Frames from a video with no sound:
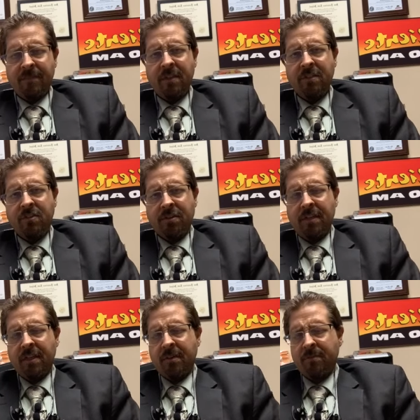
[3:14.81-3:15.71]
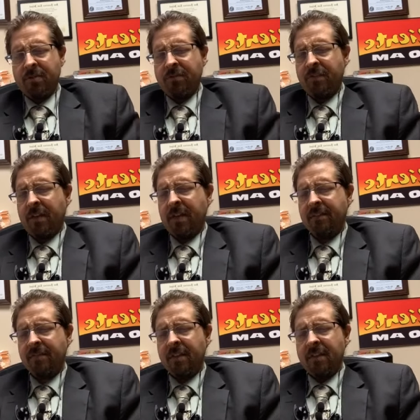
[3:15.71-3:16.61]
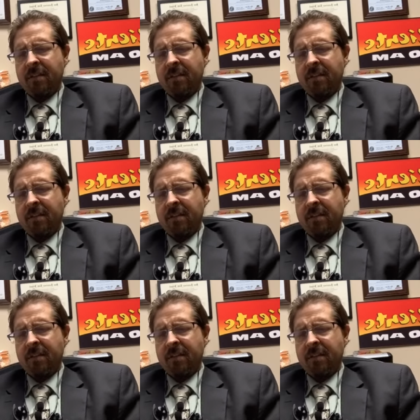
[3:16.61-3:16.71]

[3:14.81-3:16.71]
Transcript: needs your income to survive,